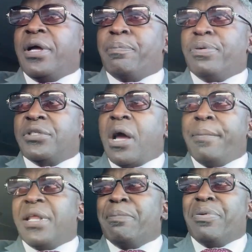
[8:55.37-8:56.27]
a
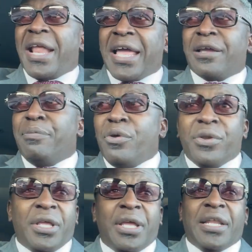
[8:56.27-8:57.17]
predominantly black
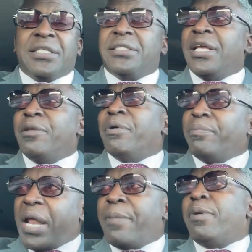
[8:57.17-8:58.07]
community and it's nothing but
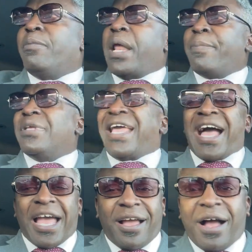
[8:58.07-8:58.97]
black people,
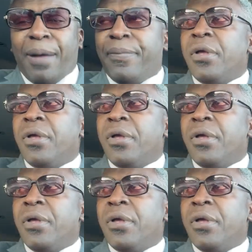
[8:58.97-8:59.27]
IHOP.